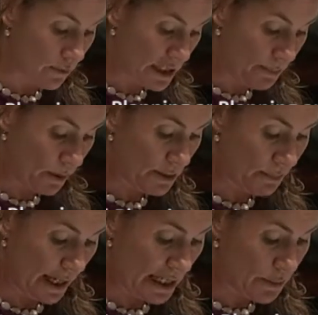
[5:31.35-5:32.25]
response
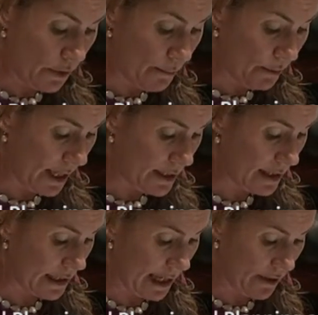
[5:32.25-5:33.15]
plans were in
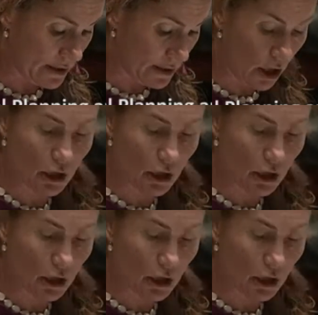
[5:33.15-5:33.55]
place at Clarence